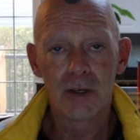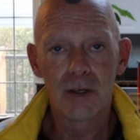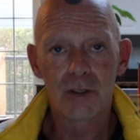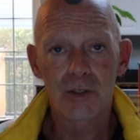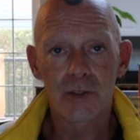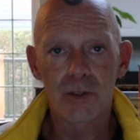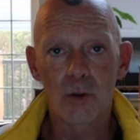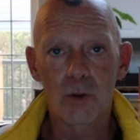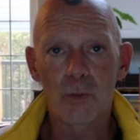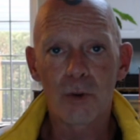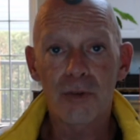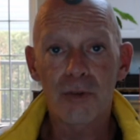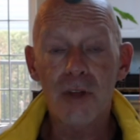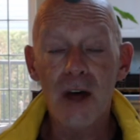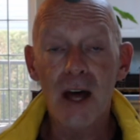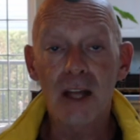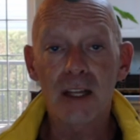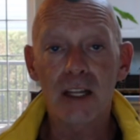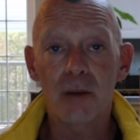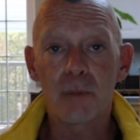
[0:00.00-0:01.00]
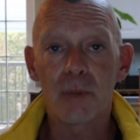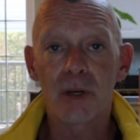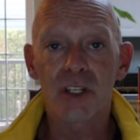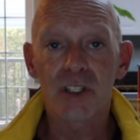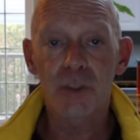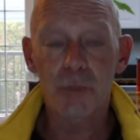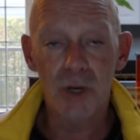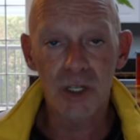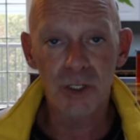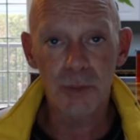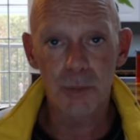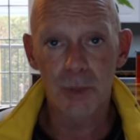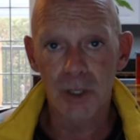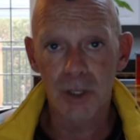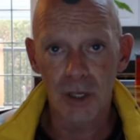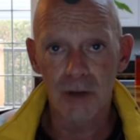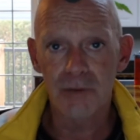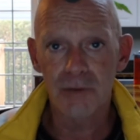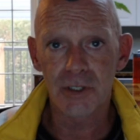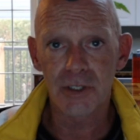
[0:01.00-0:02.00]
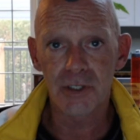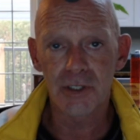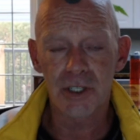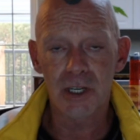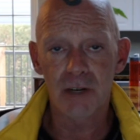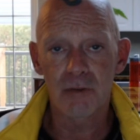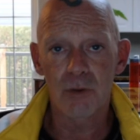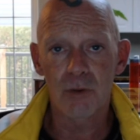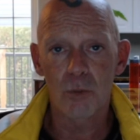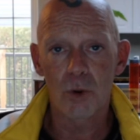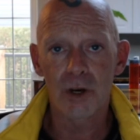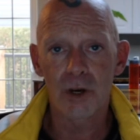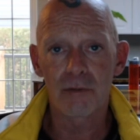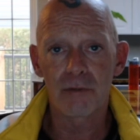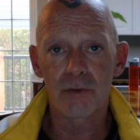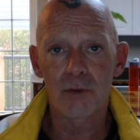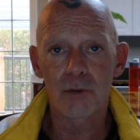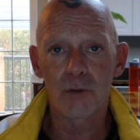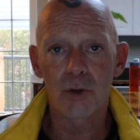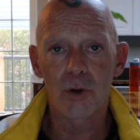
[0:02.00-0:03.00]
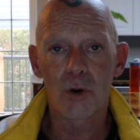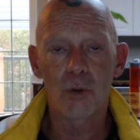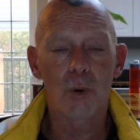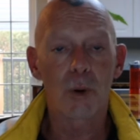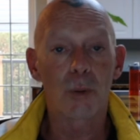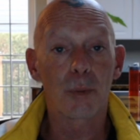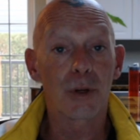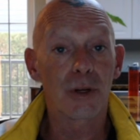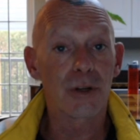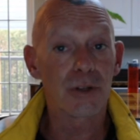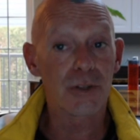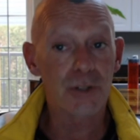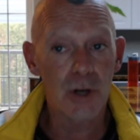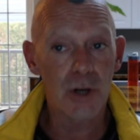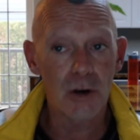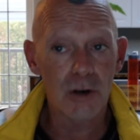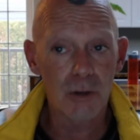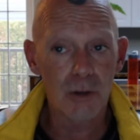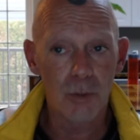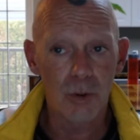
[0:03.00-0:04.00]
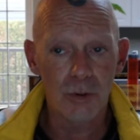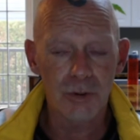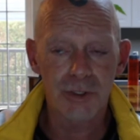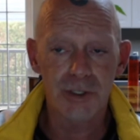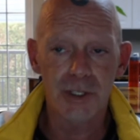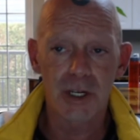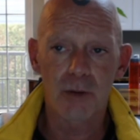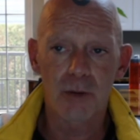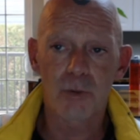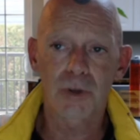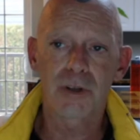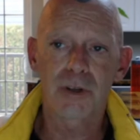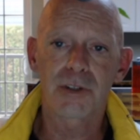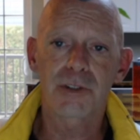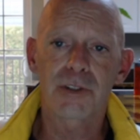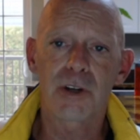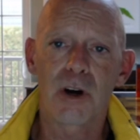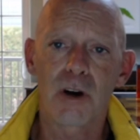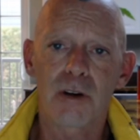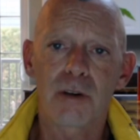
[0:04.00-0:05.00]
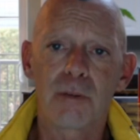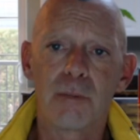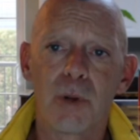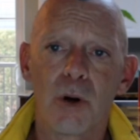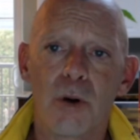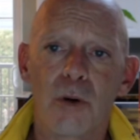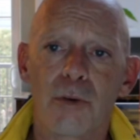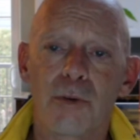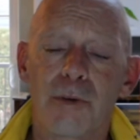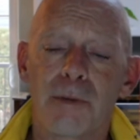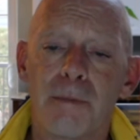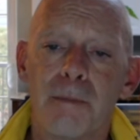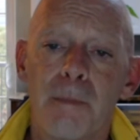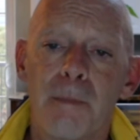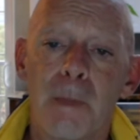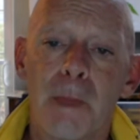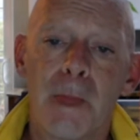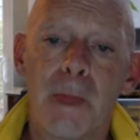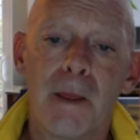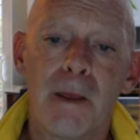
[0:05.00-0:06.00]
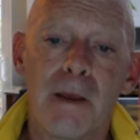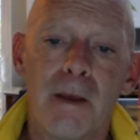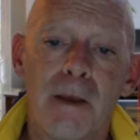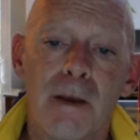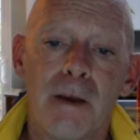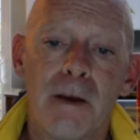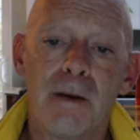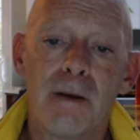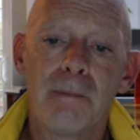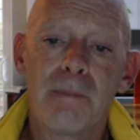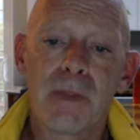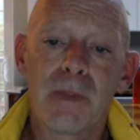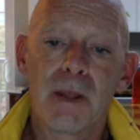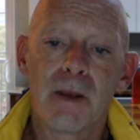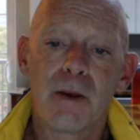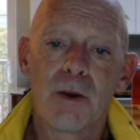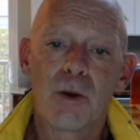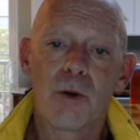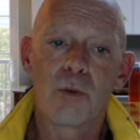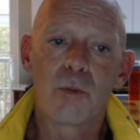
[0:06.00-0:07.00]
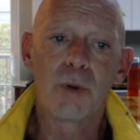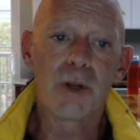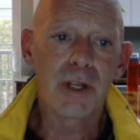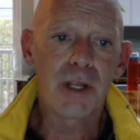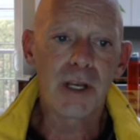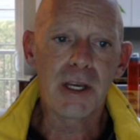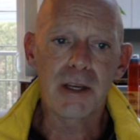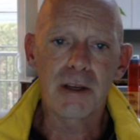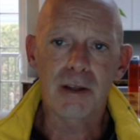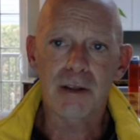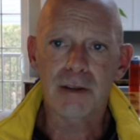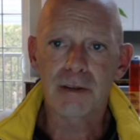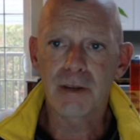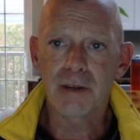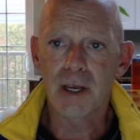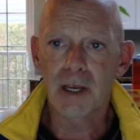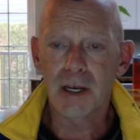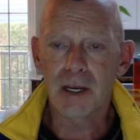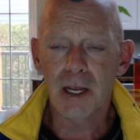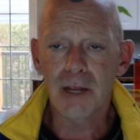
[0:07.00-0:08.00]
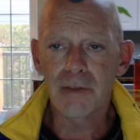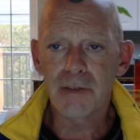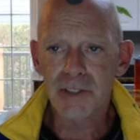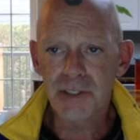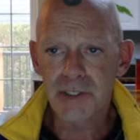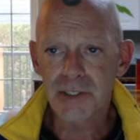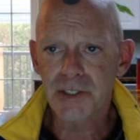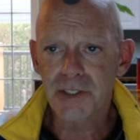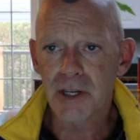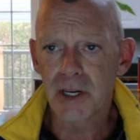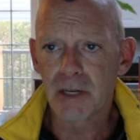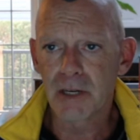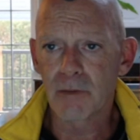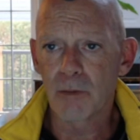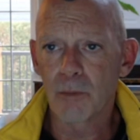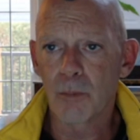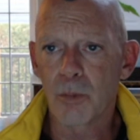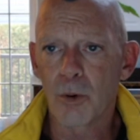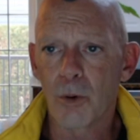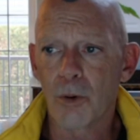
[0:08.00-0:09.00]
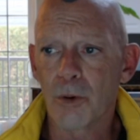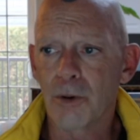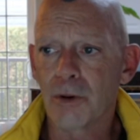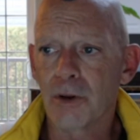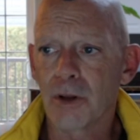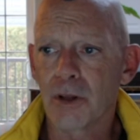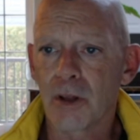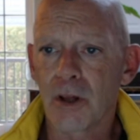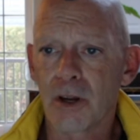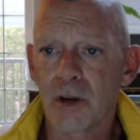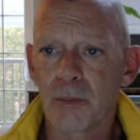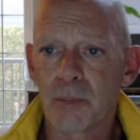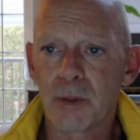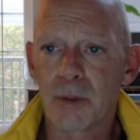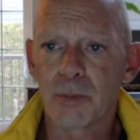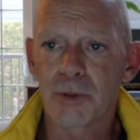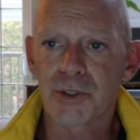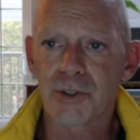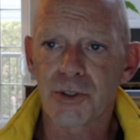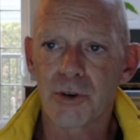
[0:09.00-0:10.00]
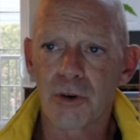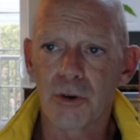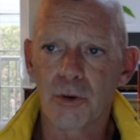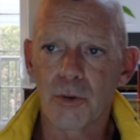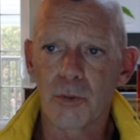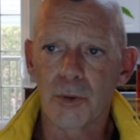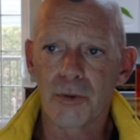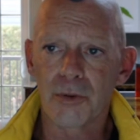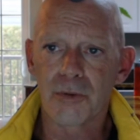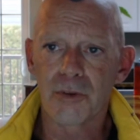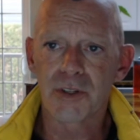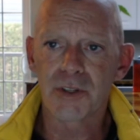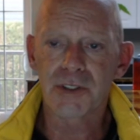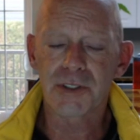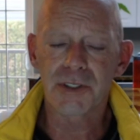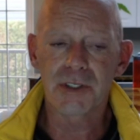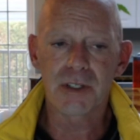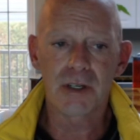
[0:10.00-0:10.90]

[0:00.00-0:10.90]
So with that, let me express my love to each and every one of you. You know, what are we going to talk about tonight? We're going to talk about, really, and this is kind of important. A lot of people struggle with this.